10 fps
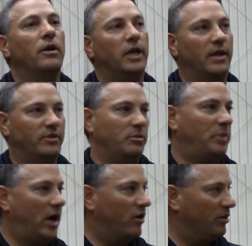it gives him the
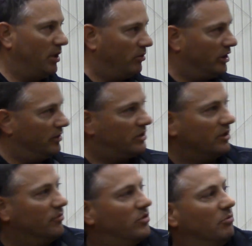power to be able to,
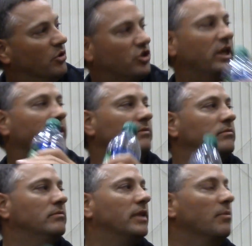to, to push that,
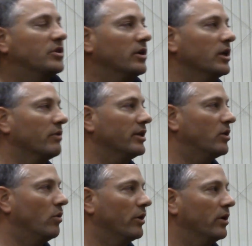that material around the
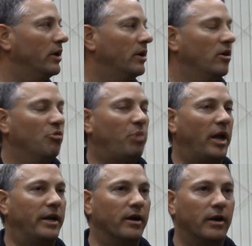corner.
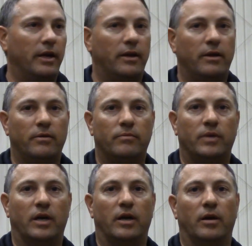Pioneering,
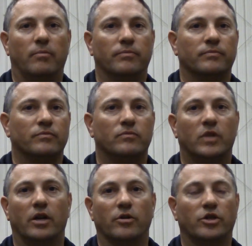um,
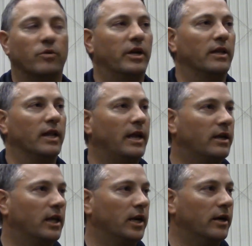you know, doing any land
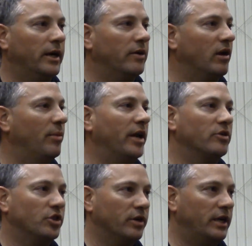clearing, grubbing out
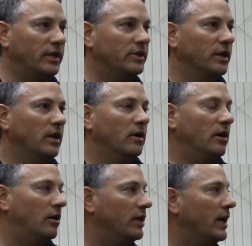trees,
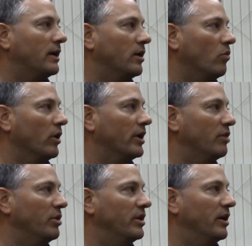all that kind of work can
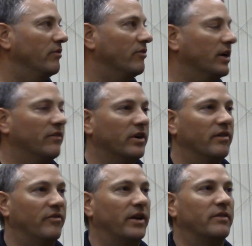be done very, very
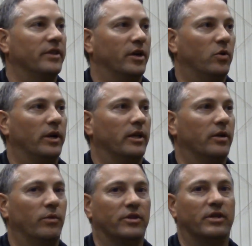effectively, quickly
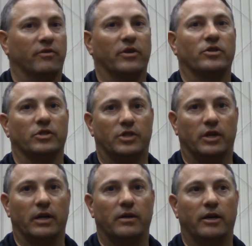with differential
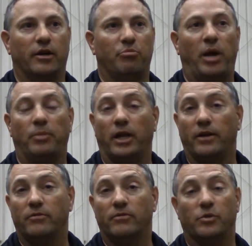steering. Uh, pipeline,
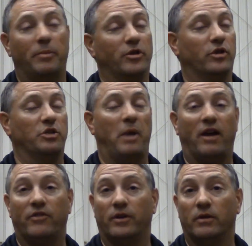sweeping trench
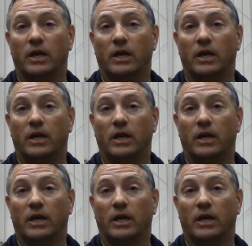backfill,